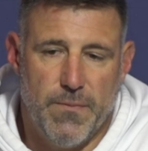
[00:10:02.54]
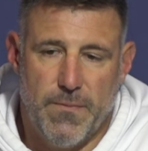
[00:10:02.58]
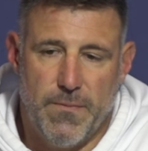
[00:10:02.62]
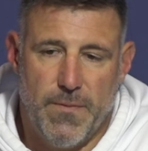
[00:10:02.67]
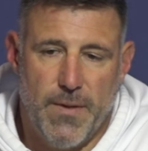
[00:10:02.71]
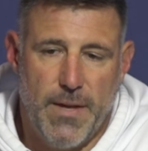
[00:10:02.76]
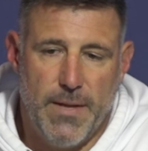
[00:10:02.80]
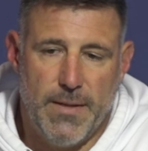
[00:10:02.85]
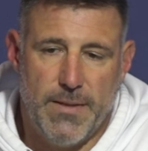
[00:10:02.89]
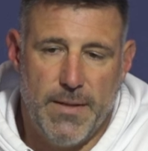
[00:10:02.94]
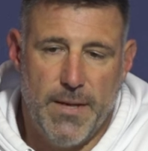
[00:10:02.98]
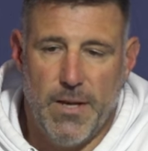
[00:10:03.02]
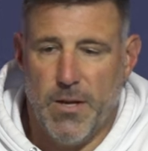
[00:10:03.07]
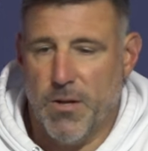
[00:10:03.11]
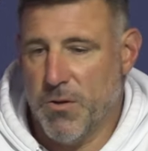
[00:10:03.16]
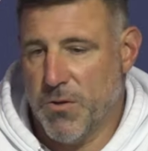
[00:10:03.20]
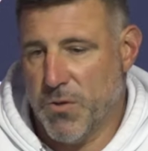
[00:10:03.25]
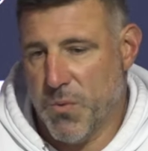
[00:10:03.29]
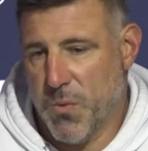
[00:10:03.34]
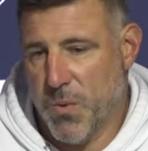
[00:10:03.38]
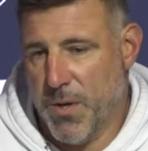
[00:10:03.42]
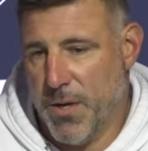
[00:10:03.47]
eighteen or
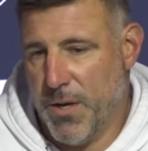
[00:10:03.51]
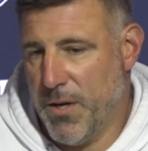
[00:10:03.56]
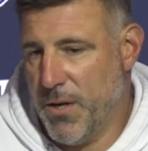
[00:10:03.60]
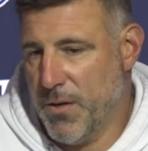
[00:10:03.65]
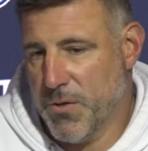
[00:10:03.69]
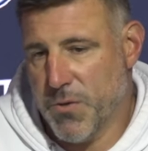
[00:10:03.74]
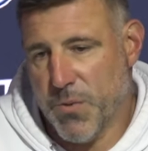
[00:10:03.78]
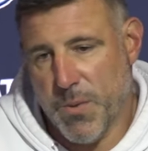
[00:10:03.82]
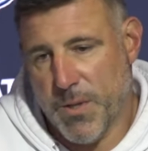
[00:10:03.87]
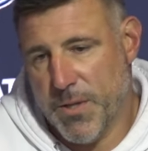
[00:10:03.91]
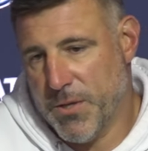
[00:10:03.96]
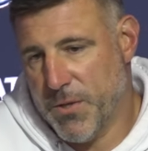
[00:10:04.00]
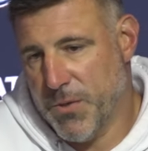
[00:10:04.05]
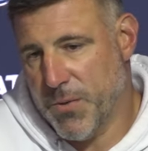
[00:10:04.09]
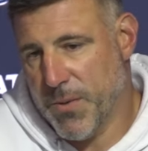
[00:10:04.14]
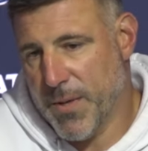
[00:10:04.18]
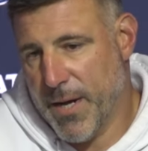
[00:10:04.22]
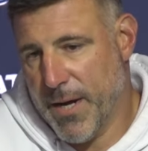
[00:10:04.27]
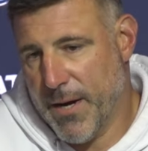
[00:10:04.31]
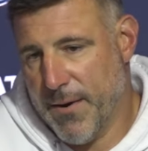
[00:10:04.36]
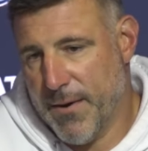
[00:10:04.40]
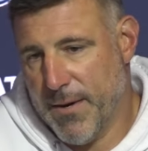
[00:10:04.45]
twenty or twenty-two
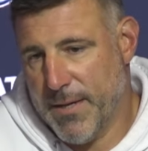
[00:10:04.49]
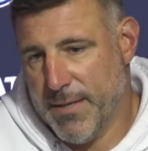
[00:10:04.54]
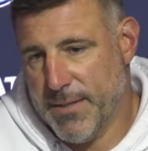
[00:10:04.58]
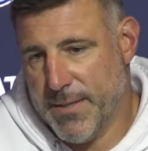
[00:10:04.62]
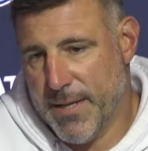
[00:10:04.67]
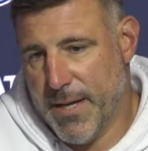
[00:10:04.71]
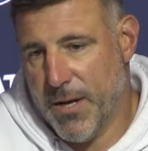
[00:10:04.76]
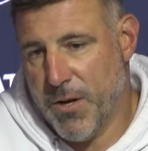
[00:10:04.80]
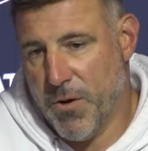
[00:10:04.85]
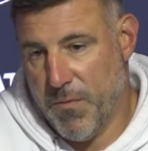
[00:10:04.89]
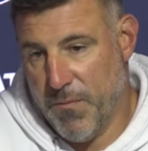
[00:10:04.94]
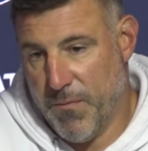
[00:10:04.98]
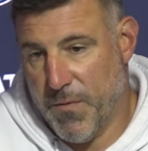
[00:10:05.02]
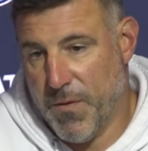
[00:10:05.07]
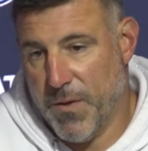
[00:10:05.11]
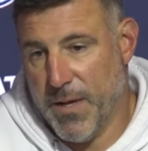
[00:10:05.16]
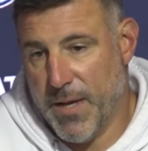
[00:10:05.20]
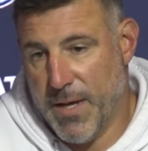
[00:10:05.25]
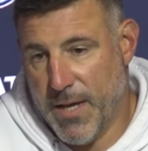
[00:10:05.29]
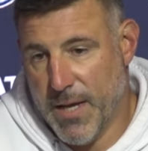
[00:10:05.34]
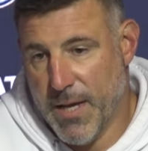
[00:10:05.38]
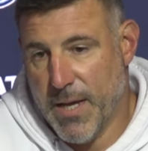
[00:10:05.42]
carries that
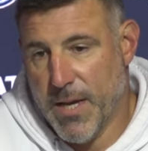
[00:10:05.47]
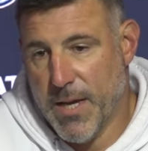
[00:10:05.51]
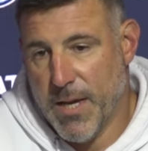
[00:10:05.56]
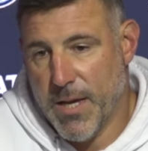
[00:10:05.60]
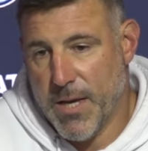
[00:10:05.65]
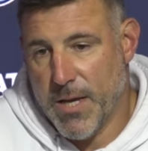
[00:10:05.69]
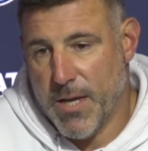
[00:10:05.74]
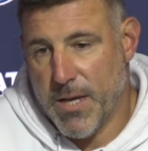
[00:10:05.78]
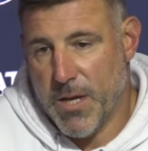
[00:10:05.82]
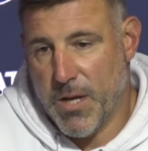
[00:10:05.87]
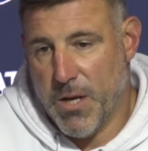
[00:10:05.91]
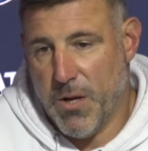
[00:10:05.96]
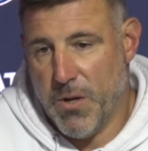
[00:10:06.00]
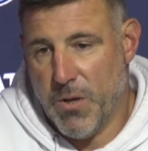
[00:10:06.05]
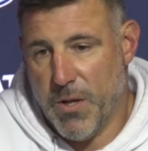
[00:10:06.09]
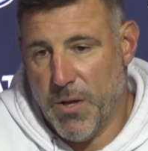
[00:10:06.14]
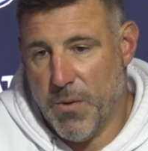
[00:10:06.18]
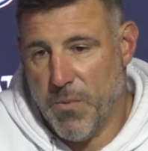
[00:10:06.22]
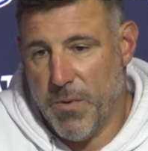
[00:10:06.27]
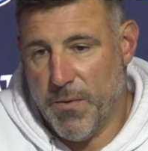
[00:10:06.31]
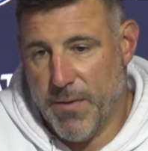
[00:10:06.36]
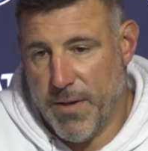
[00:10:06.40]
hopefully, you know,
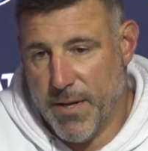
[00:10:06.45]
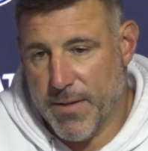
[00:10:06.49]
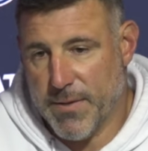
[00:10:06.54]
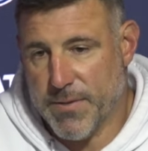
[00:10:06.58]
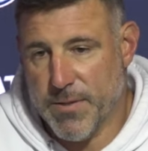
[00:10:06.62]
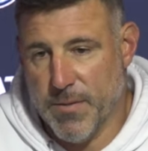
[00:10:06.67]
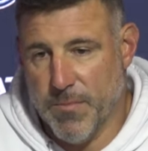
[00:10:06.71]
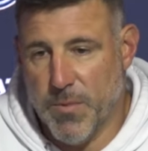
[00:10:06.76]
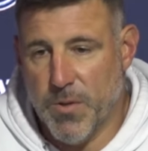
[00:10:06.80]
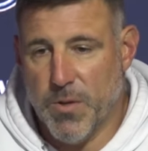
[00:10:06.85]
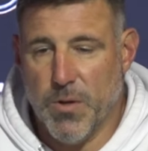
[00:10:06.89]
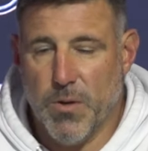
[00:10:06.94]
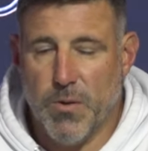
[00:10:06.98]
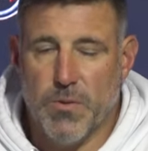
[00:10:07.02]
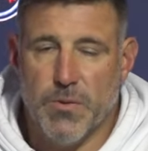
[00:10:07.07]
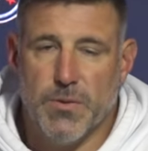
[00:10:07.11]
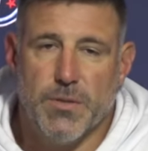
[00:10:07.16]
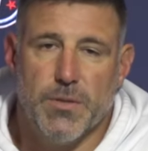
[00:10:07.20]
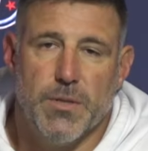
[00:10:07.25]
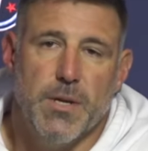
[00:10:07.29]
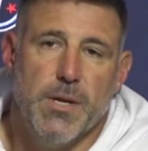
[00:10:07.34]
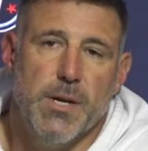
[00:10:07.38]
that we get some of
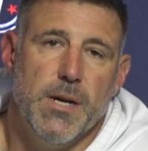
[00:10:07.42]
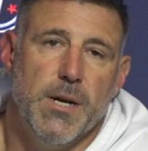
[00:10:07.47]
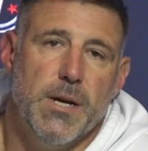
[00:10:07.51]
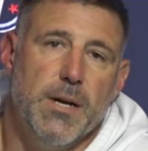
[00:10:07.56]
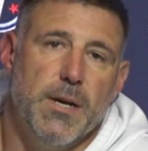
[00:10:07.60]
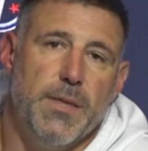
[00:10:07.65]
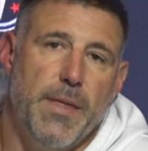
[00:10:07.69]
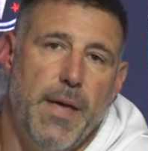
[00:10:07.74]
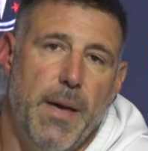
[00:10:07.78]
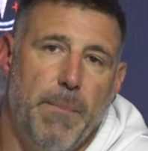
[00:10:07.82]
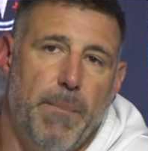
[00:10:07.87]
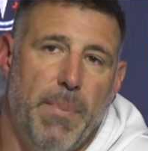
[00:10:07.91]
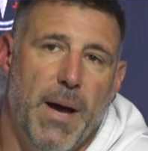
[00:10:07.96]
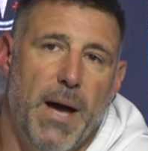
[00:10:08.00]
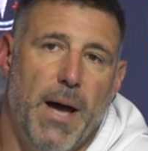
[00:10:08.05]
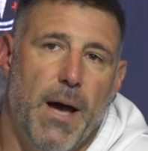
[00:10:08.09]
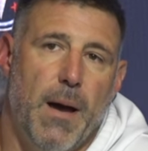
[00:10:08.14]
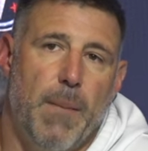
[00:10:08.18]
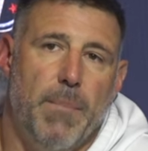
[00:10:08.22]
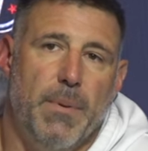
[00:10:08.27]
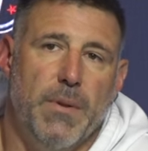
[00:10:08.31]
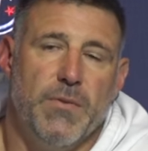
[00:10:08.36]
those uh, that
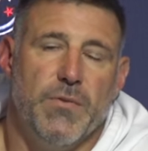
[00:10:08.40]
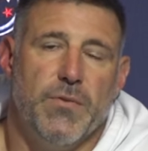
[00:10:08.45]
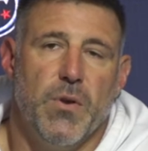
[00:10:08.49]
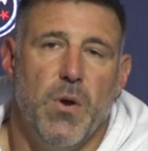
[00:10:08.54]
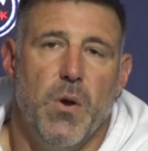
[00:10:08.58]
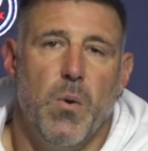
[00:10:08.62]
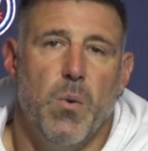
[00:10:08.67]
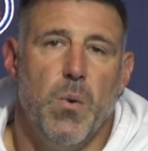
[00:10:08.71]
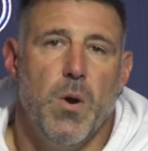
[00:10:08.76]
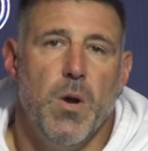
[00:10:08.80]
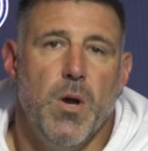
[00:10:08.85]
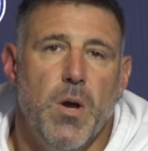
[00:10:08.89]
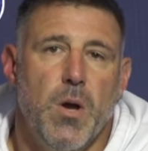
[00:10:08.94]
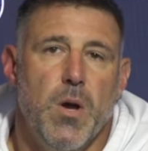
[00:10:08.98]
pop. And so